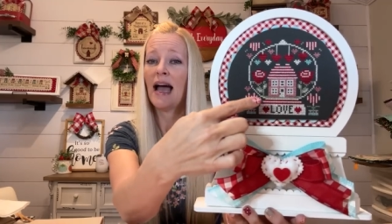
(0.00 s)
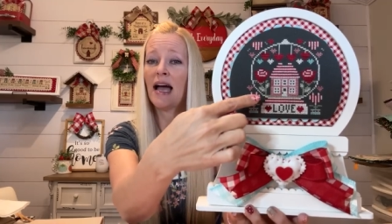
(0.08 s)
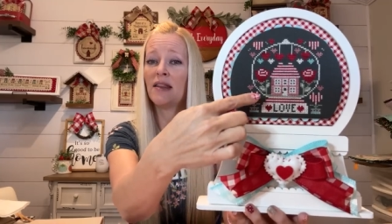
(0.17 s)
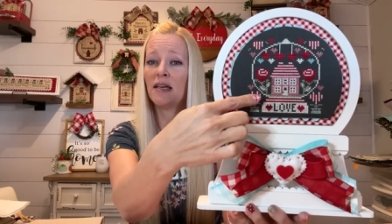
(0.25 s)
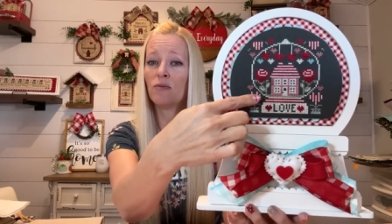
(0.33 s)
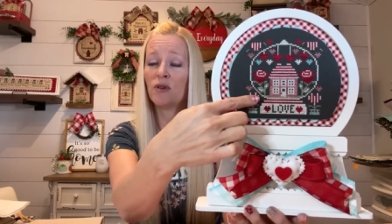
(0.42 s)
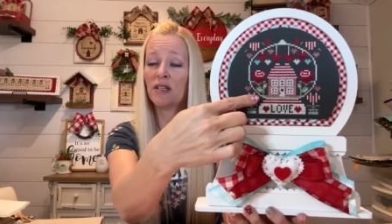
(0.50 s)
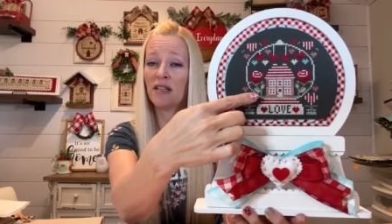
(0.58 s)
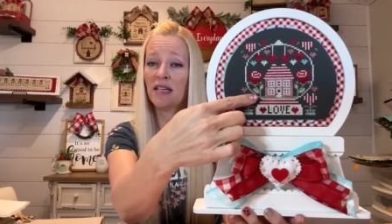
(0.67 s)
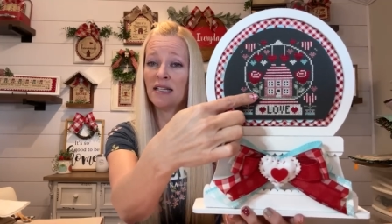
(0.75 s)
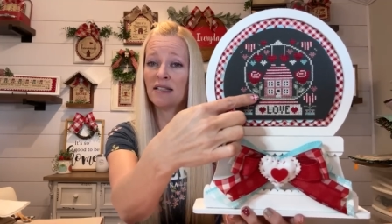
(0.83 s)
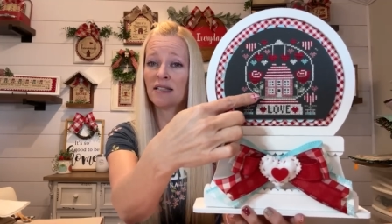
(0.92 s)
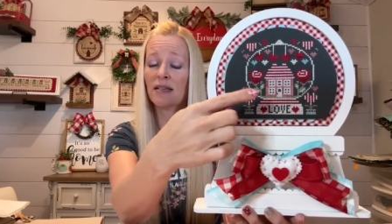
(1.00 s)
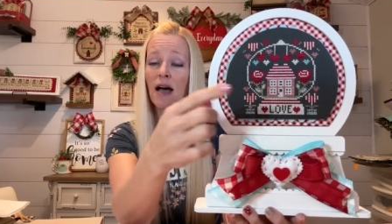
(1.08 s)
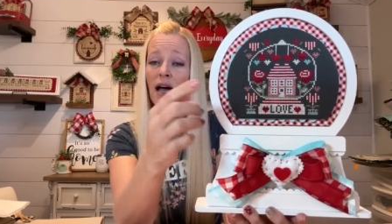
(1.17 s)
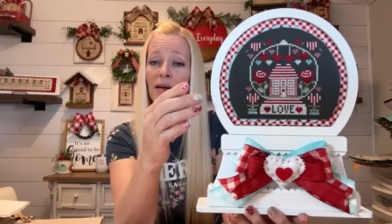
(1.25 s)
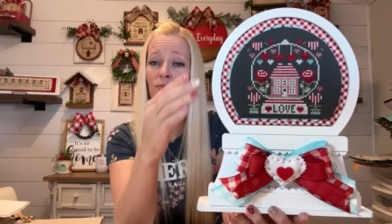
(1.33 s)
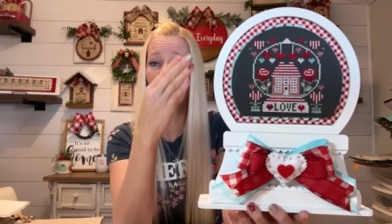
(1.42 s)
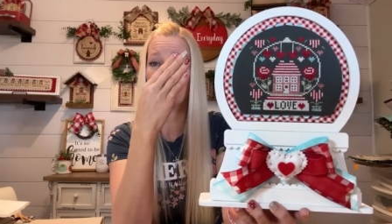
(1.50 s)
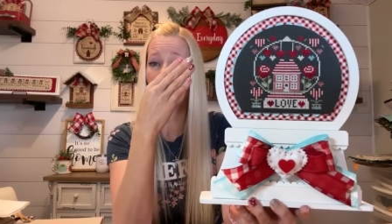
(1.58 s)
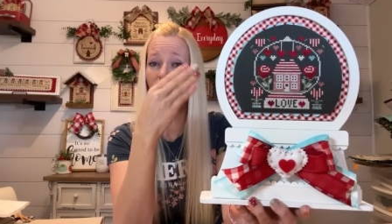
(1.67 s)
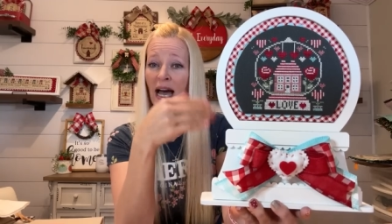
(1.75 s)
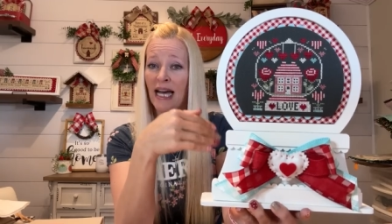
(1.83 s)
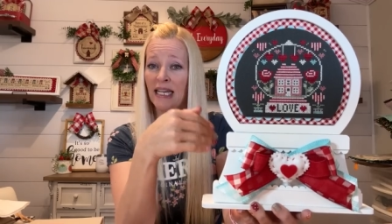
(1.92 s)
And then with this, I put
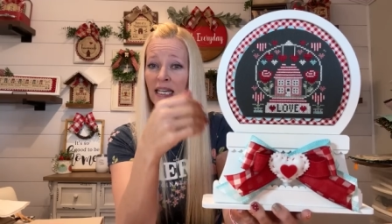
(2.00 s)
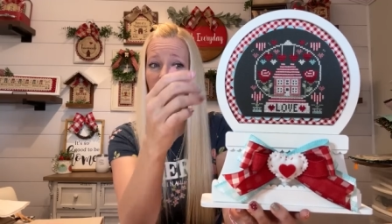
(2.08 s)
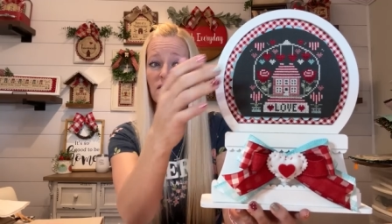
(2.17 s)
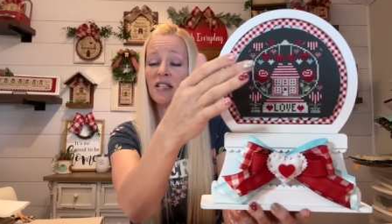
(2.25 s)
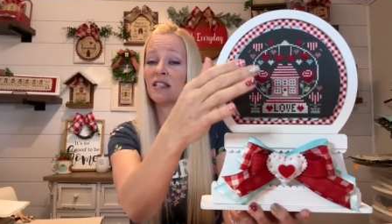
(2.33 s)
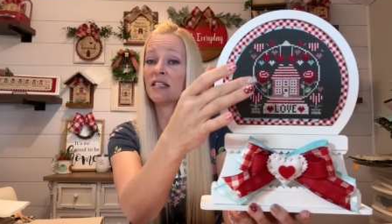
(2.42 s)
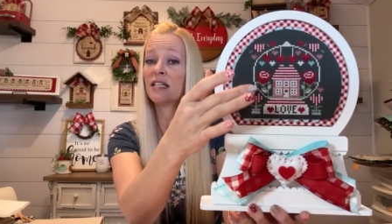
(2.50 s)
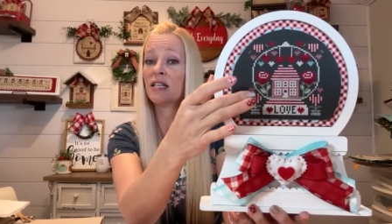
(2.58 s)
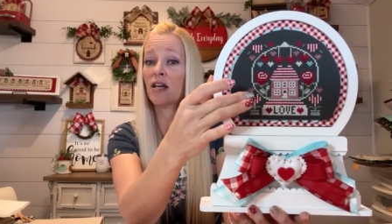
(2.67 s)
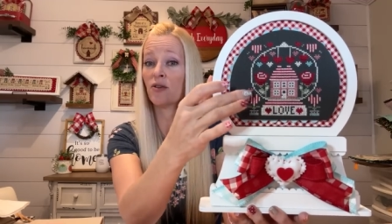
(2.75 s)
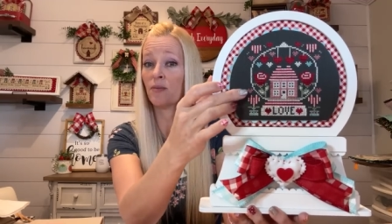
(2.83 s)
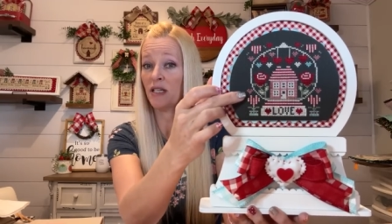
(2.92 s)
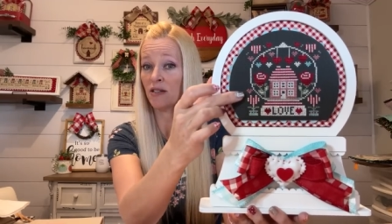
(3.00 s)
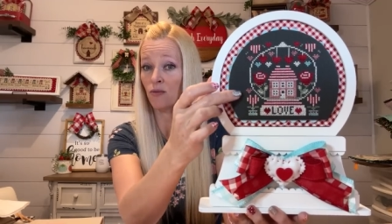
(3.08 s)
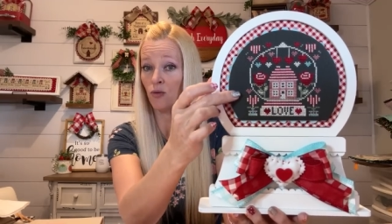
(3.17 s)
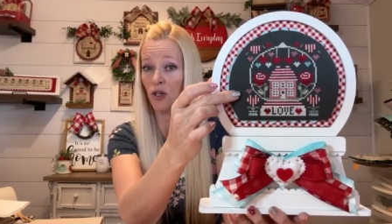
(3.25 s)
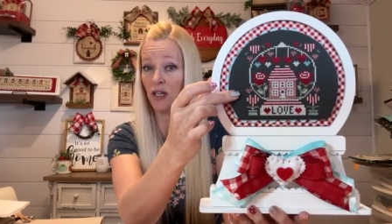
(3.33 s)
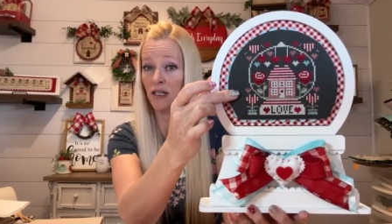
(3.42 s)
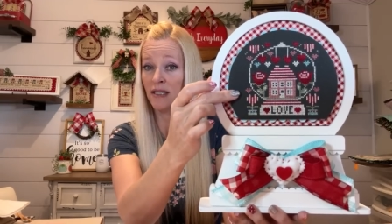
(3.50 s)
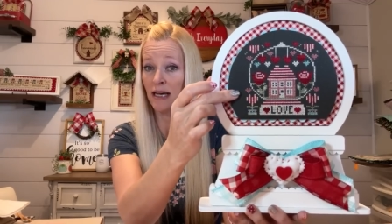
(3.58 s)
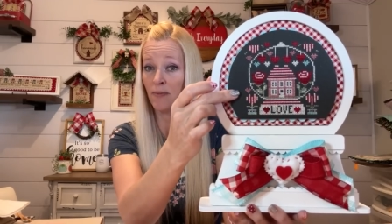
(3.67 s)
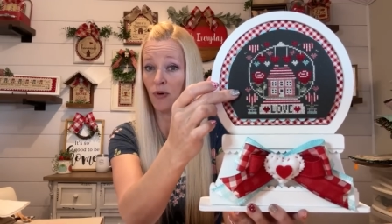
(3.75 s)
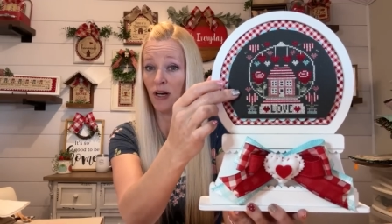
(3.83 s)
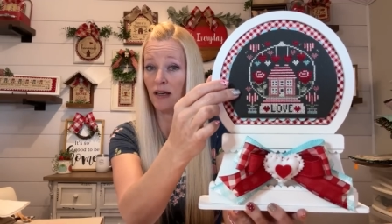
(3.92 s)
batting. This is another piece of wood,
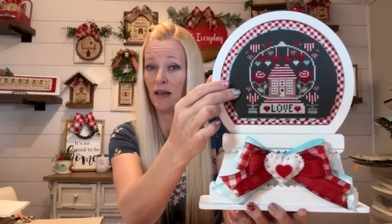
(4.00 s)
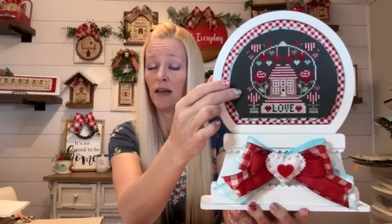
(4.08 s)
separate.